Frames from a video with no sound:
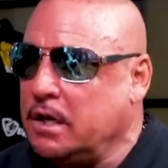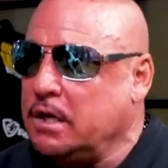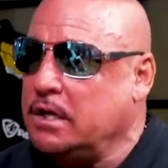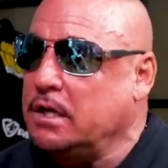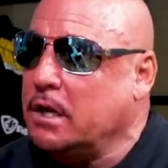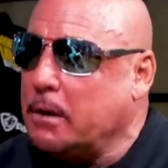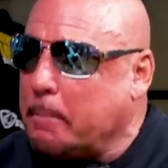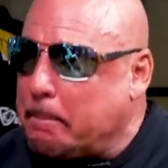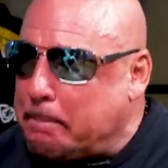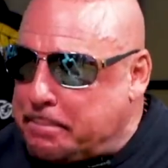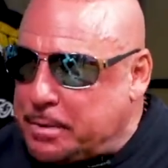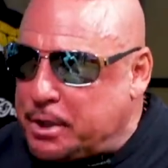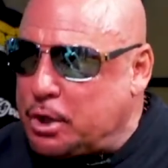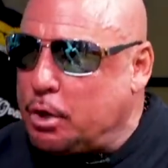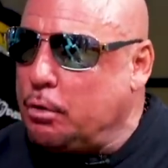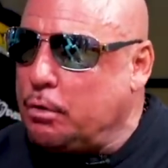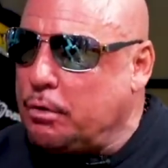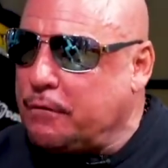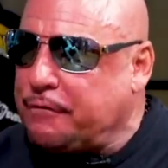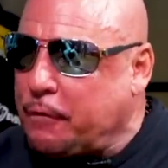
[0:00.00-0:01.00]
He had a
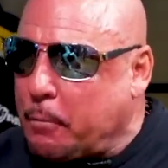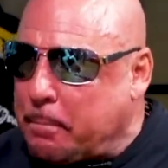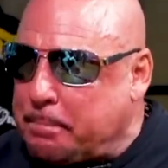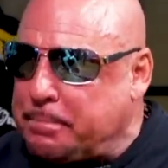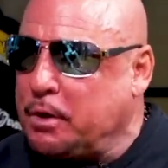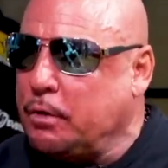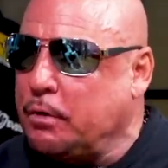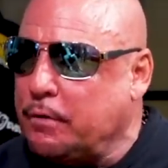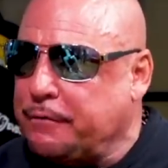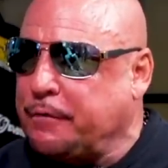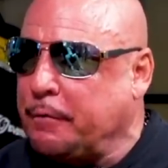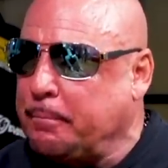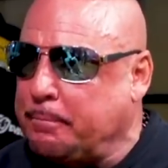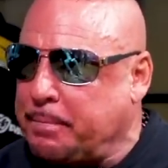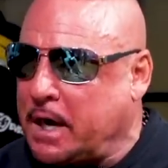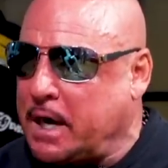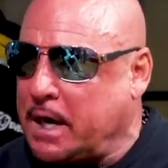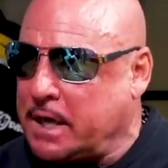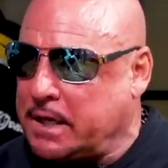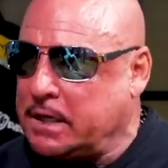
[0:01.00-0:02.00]
beautiful, beautiful
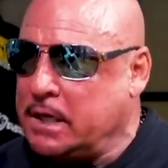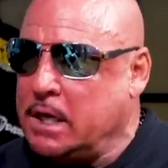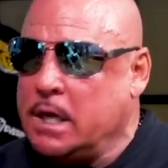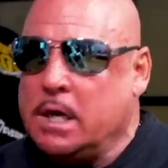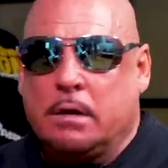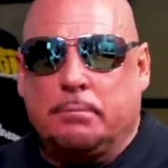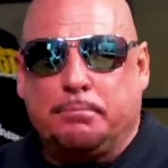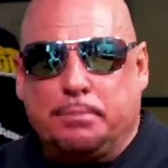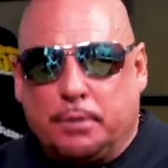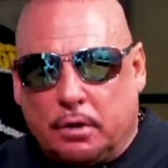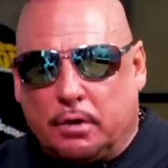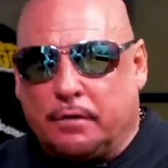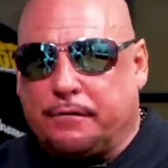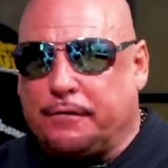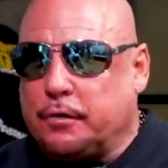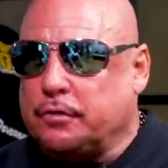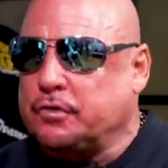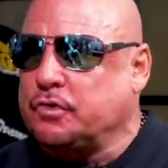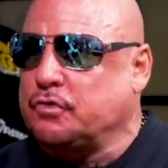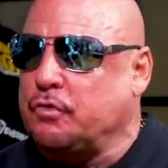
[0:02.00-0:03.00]
body,
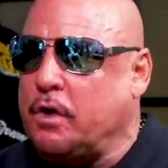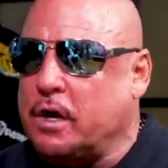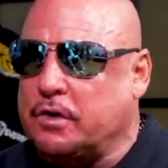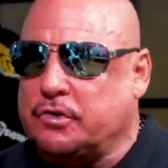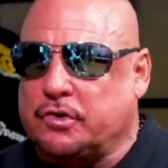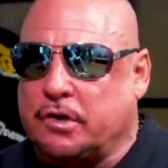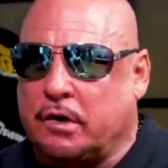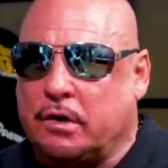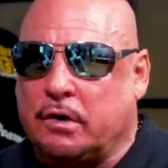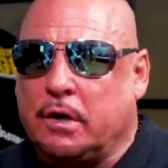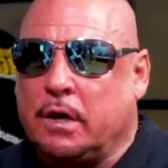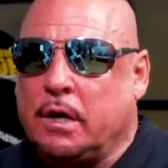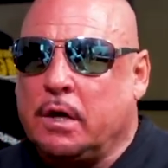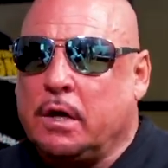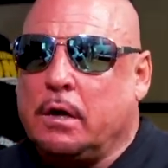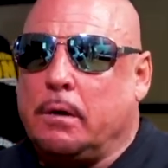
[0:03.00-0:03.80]
beautiful structure.